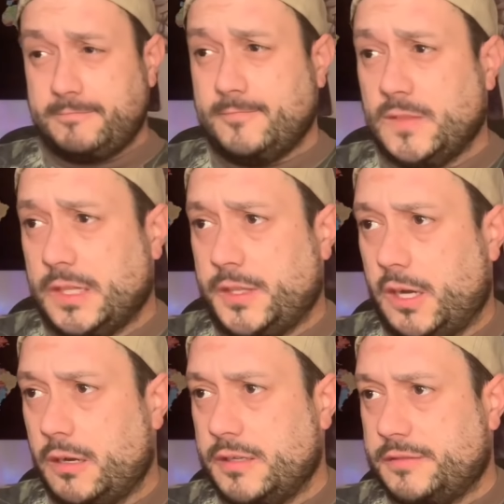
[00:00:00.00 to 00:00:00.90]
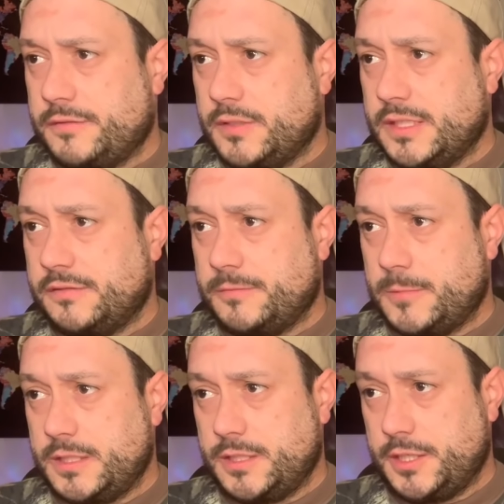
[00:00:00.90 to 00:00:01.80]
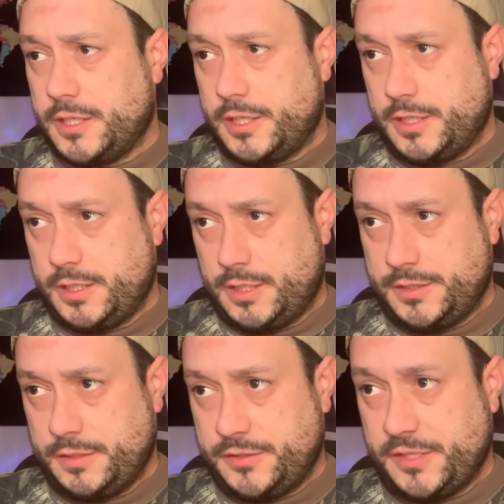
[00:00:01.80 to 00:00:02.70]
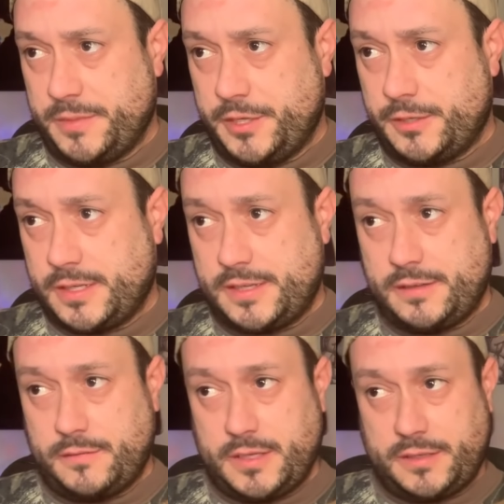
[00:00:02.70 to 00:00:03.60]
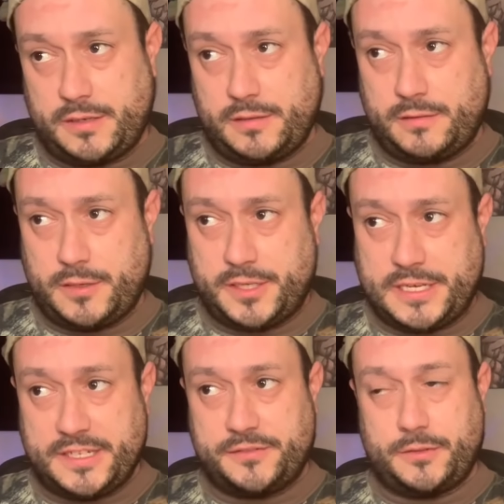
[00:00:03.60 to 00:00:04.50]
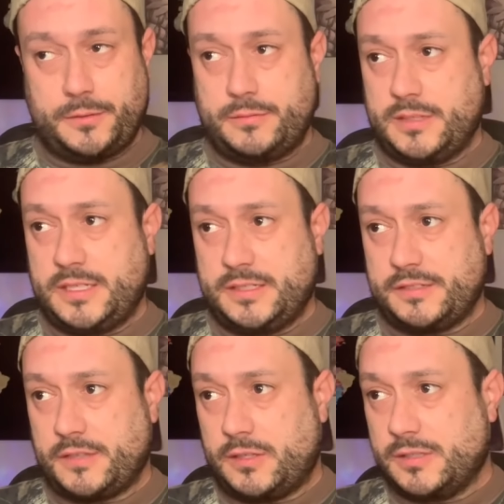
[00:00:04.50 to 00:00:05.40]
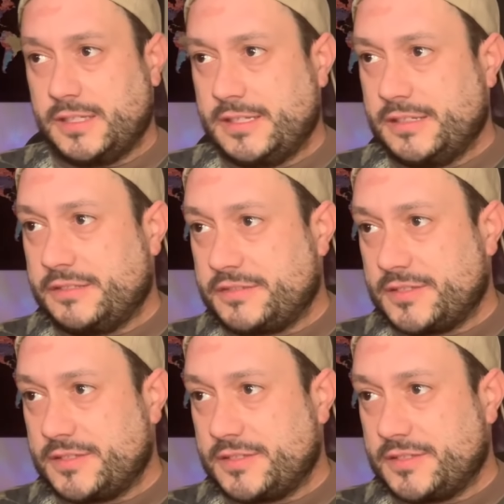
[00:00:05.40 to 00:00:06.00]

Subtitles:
The artist is Damir Kenzo, and the song is